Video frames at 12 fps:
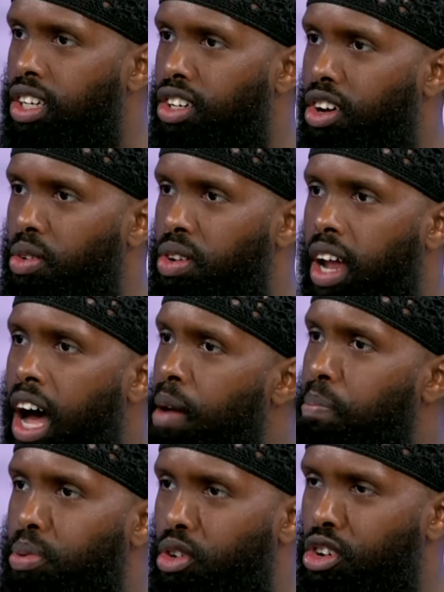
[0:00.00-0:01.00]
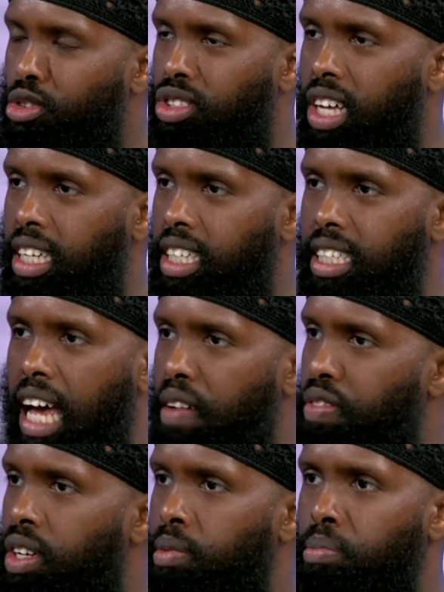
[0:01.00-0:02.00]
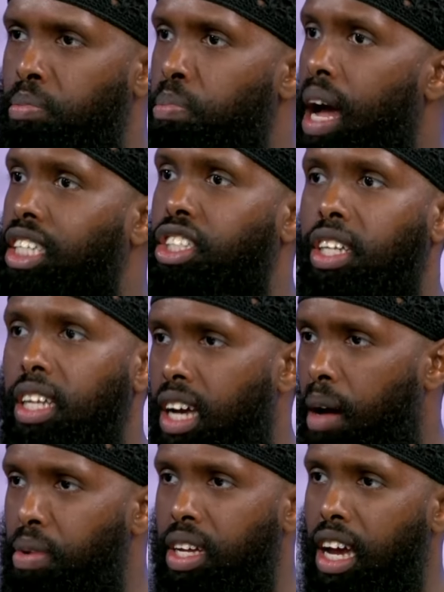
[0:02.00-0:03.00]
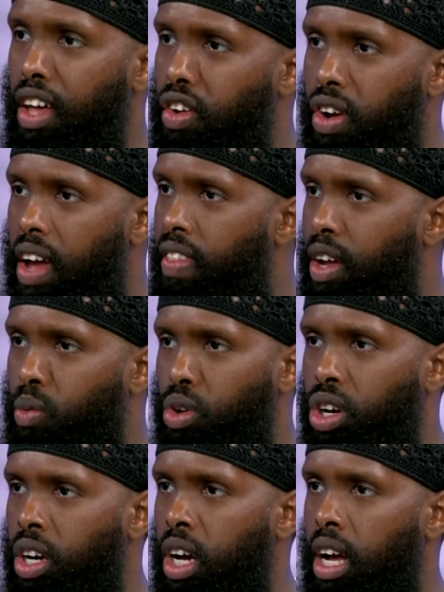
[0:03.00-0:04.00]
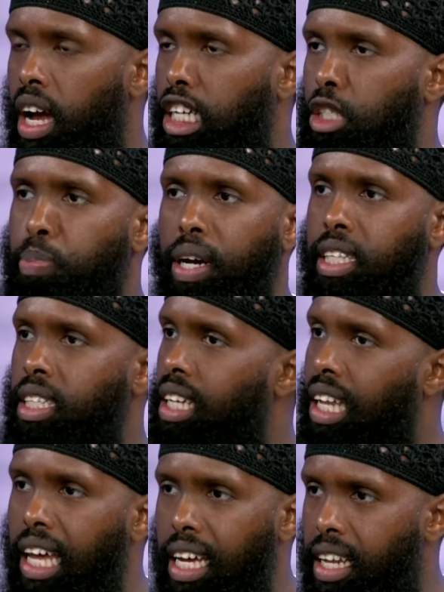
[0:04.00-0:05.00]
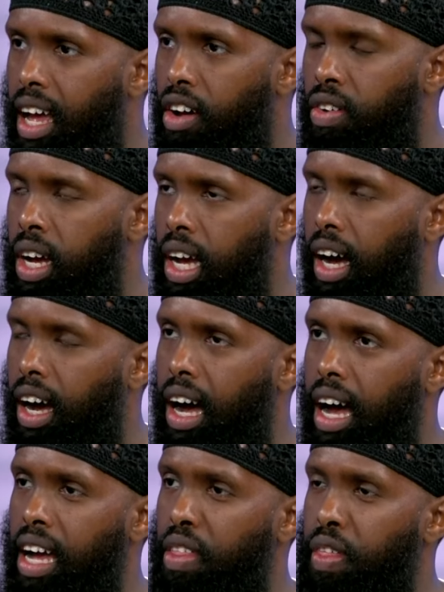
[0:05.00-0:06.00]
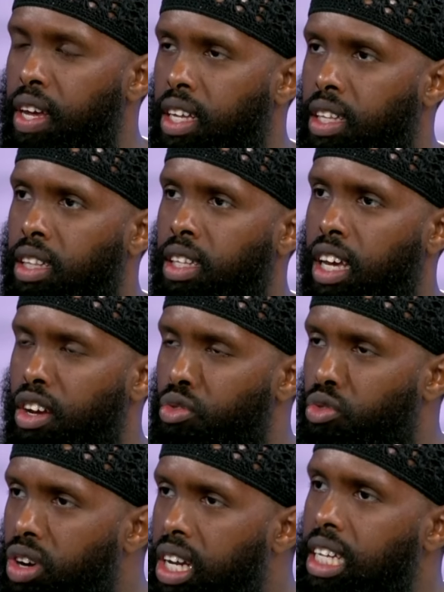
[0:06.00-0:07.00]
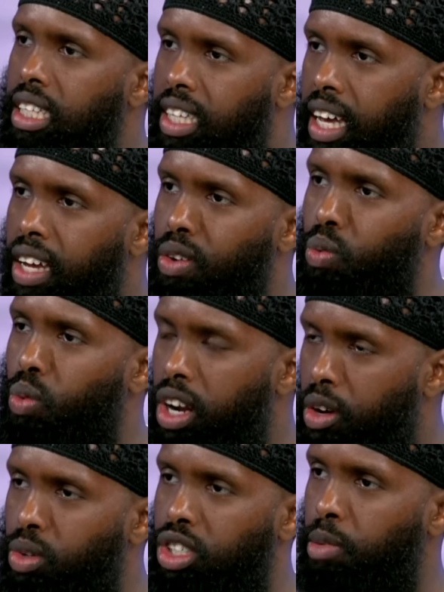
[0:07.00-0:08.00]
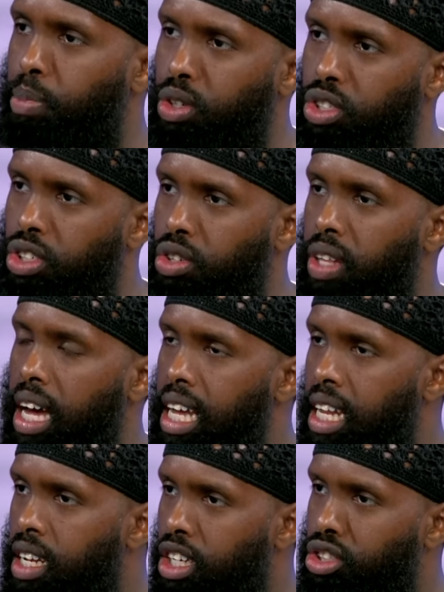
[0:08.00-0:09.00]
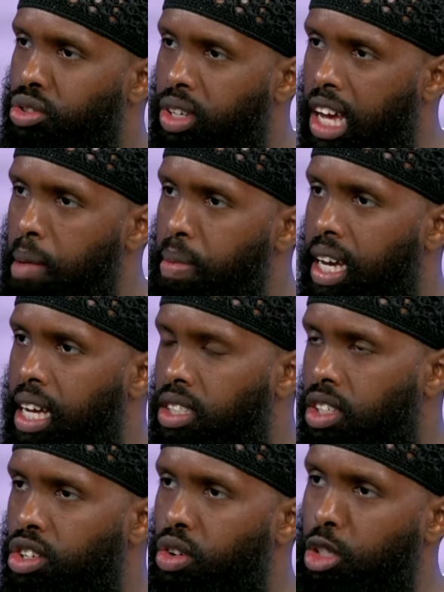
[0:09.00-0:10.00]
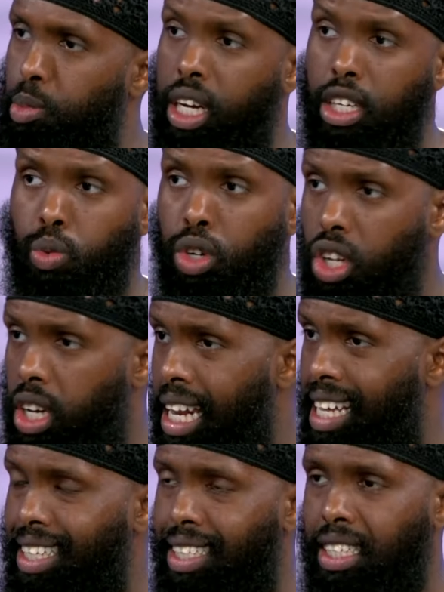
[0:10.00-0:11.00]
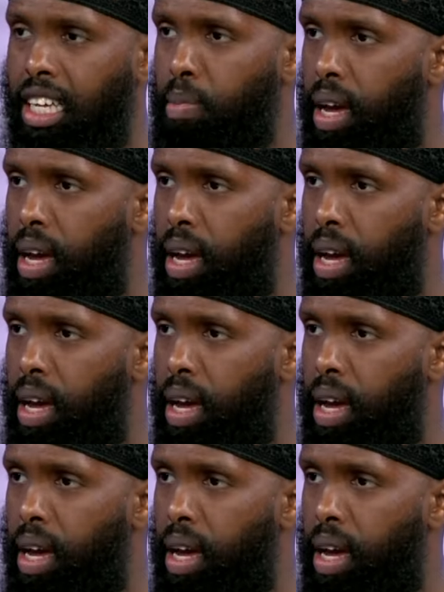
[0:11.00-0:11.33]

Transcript: you know, non-pros that just have to magically come together and then we're expecting to lay down. Yeah. Uh, I think it really did what it was supposed to do. That initial game against the U S, because we're looking at this team